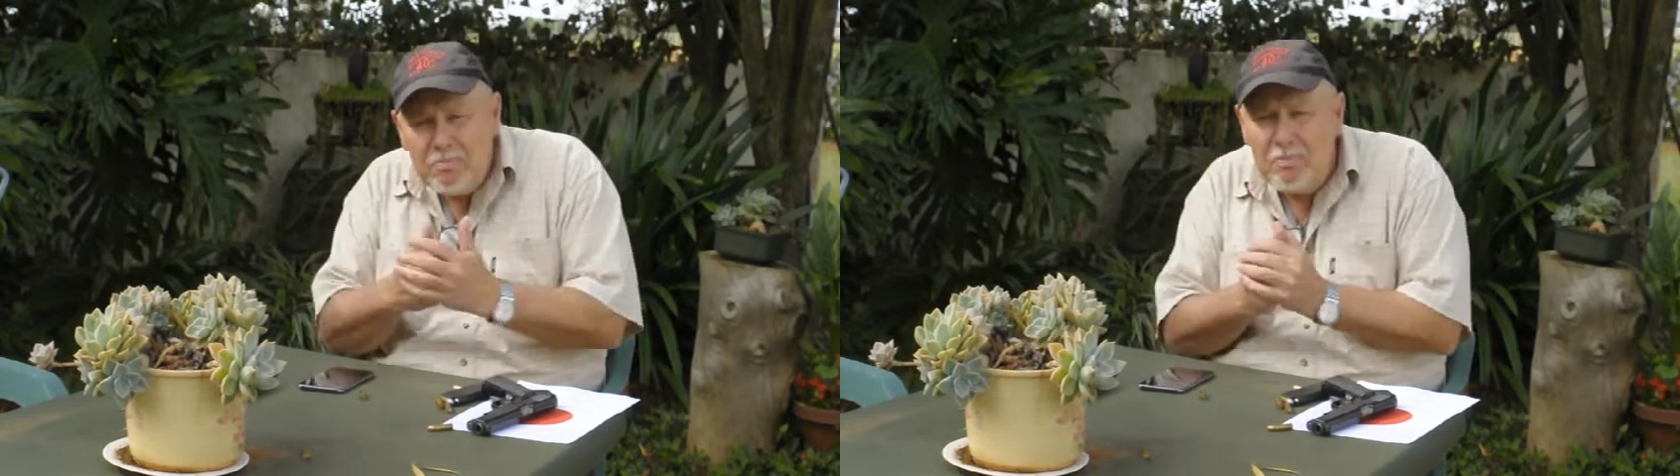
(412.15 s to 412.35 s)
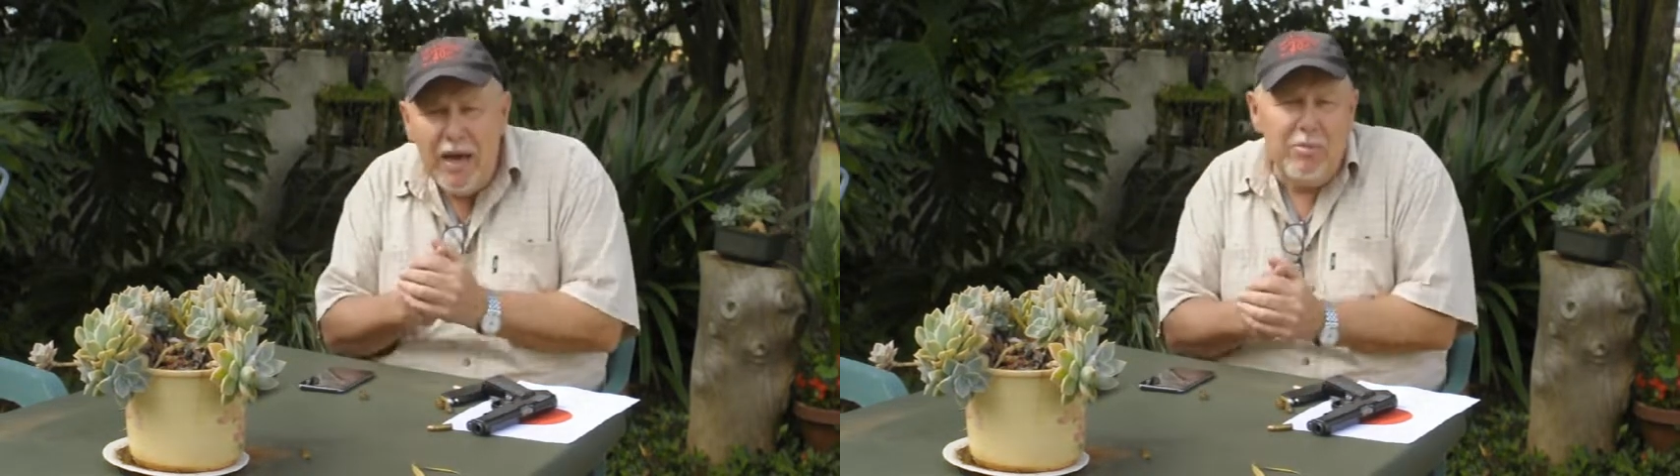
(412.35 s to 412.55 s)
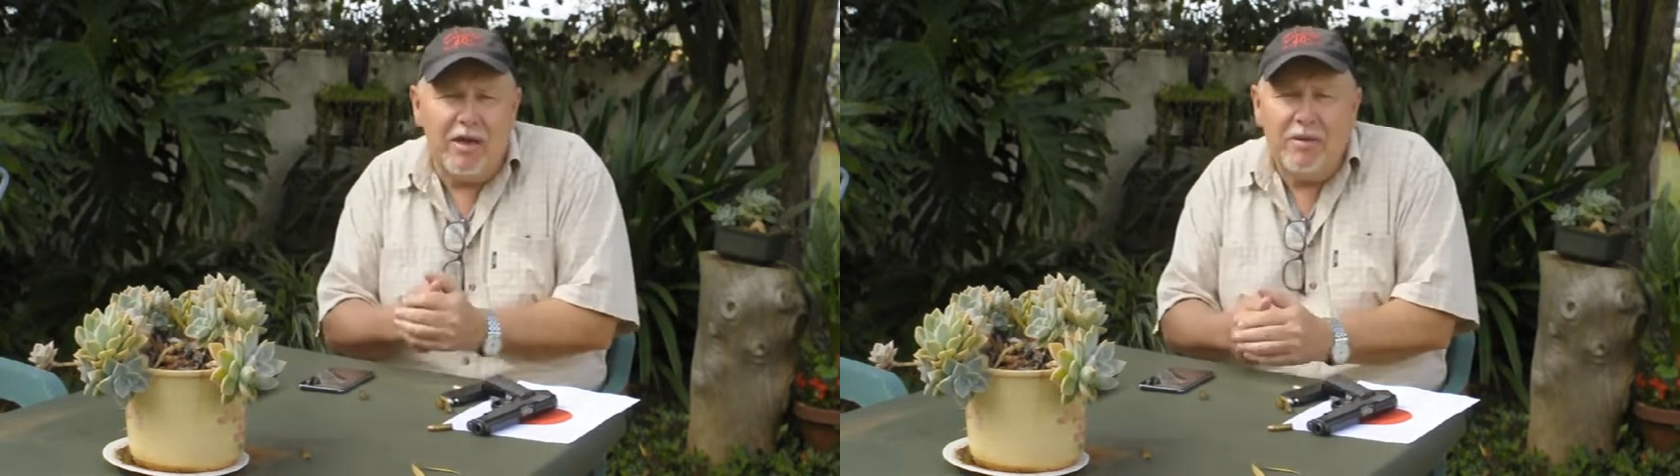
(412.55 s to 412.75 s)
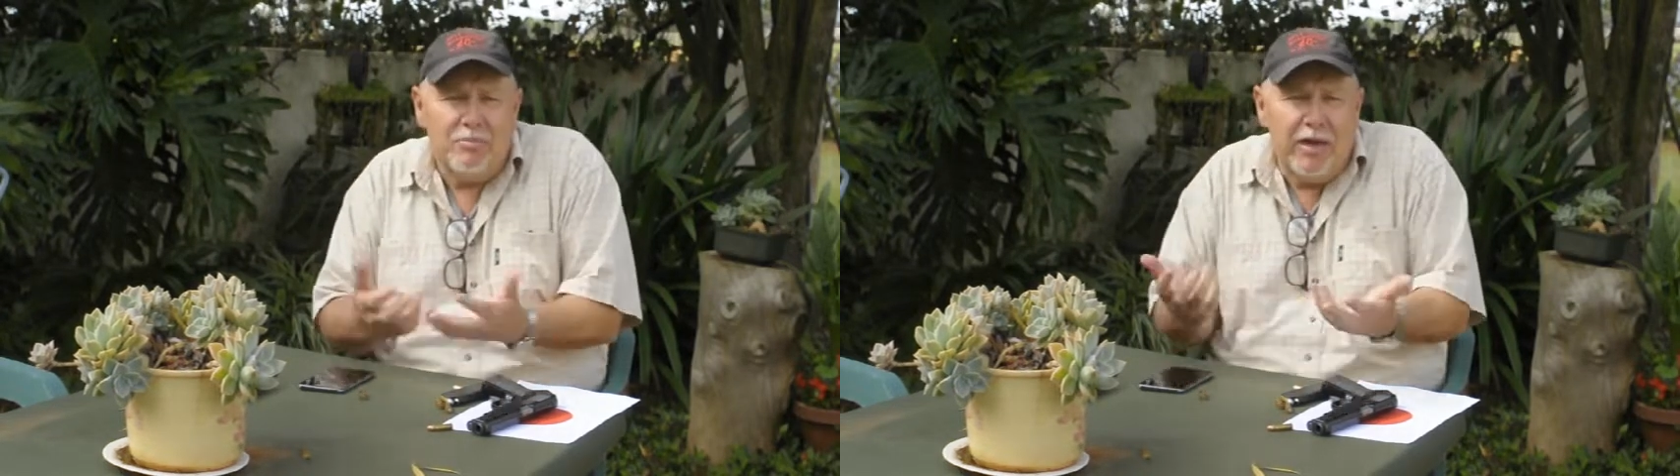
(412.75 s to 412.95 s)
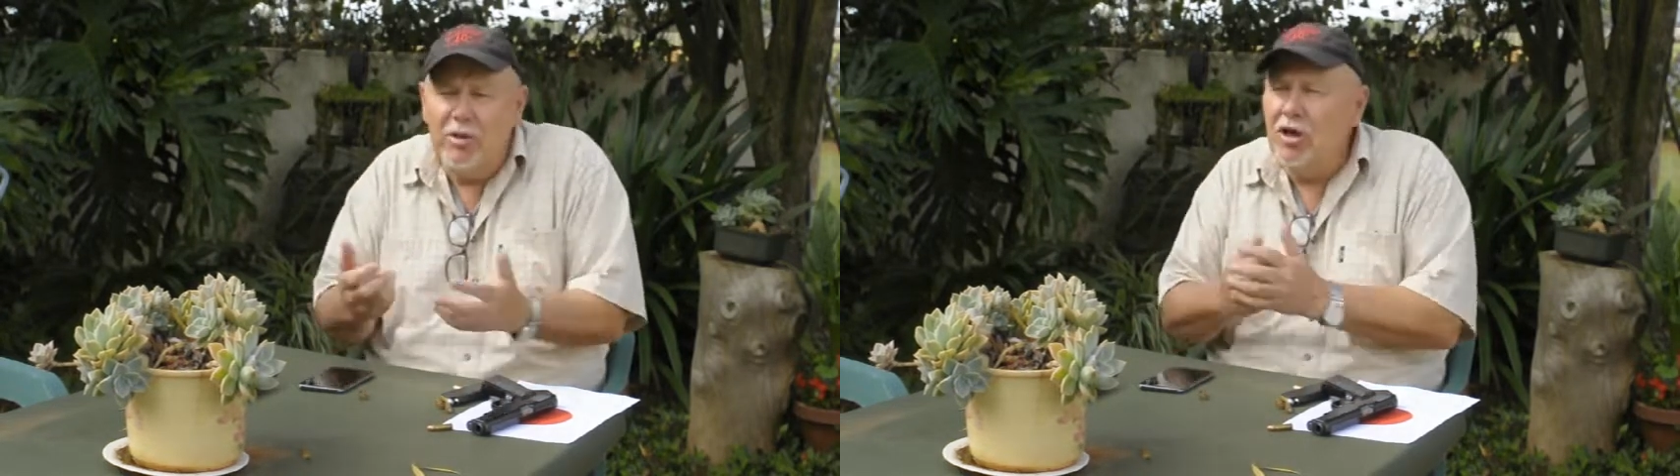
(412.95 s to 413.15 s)
maybe
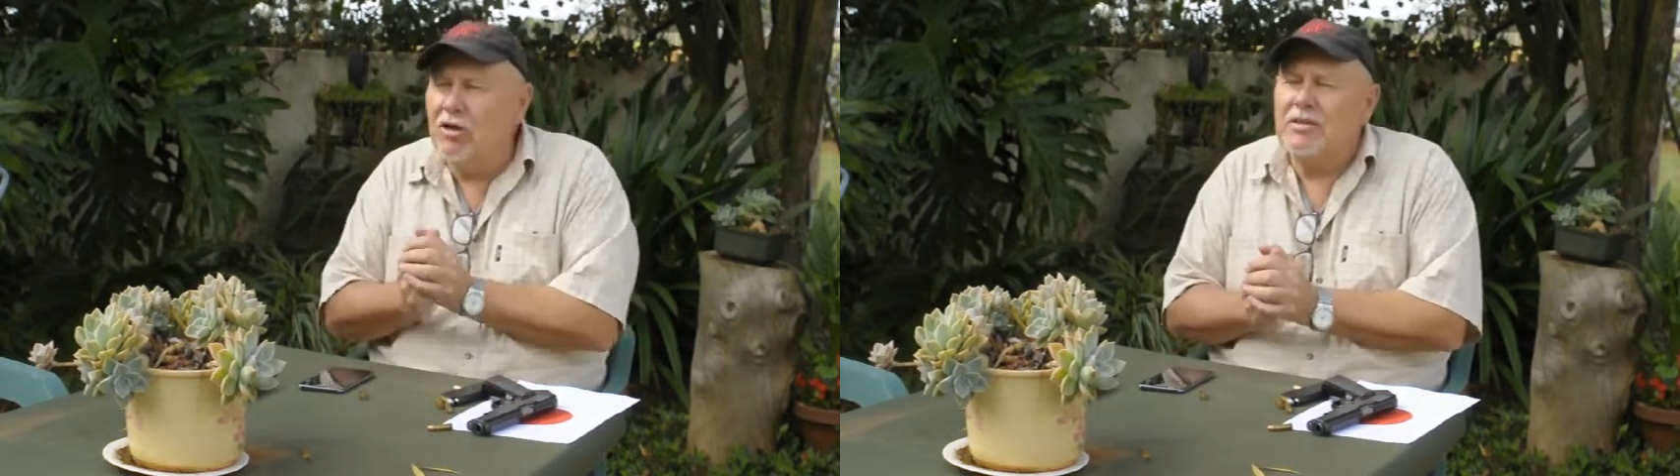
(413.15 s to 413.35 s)
not.